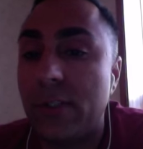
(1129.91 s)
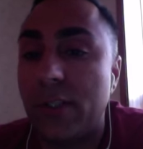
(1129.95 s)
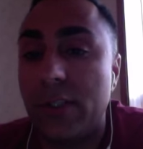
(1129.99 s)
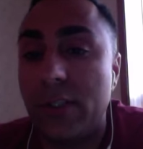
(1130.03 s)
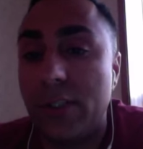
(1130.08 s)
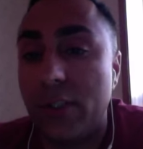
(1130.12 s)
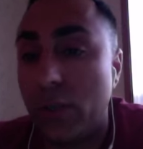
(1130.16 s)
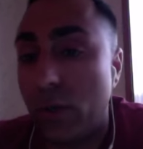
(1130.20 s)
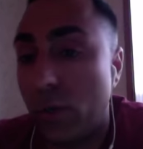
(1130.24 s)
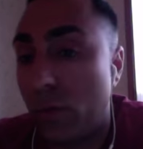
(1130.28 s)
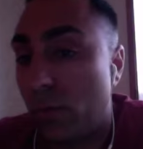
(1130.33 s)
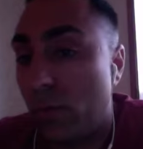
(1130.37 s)

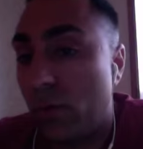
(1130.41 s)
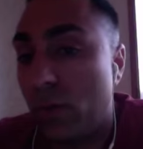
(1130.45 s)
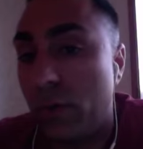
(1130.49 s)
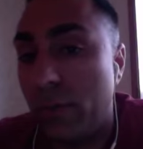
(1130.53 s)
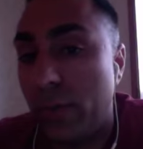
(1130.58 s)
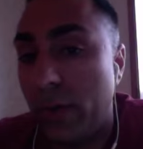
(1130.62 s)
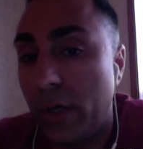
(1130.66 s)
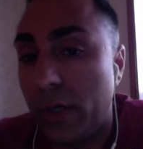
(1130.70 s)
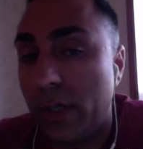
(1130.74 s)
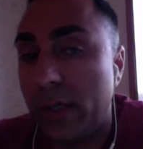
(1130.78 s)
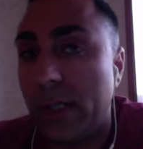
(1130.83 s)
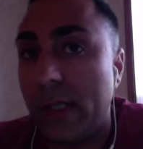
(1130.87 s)
It's your rule
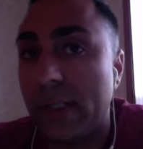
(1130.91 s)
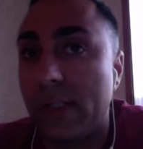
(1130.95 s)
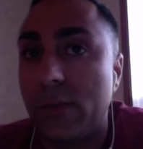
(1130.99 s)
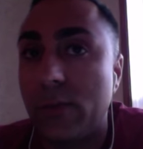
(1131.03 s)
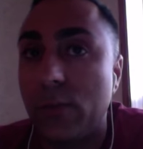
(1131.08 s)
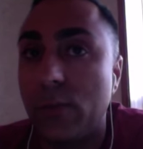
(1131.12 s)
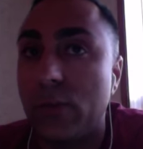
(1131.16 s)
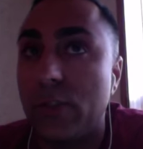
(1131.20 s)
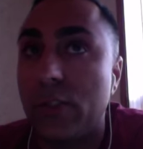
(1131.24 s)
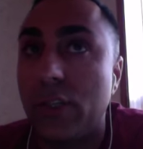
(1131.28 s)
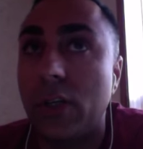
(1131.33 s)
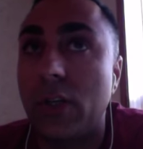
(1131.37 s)
book. That's the
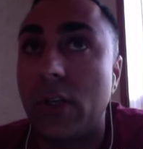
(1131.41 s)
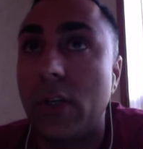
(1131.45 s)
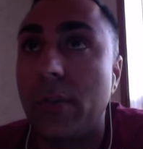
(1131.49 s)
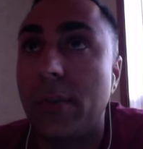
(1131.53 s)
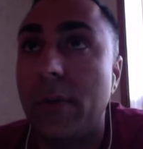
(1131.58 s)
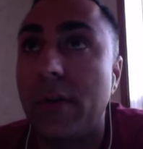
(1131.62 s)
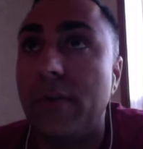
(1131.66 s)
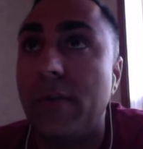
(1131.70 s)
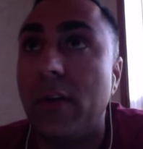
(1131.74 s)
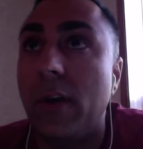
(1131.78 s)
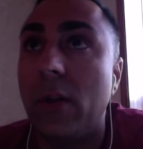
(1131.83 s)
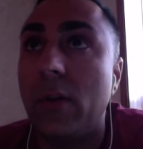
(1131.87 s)
rules you're going to
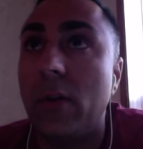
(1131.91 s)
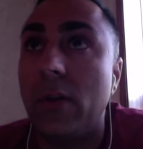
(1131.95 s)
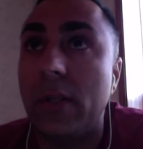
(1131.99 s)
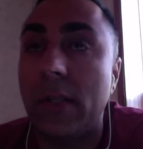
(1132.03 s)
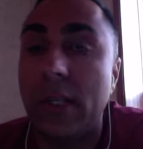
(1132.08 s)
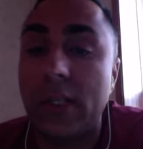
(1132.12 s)
be following.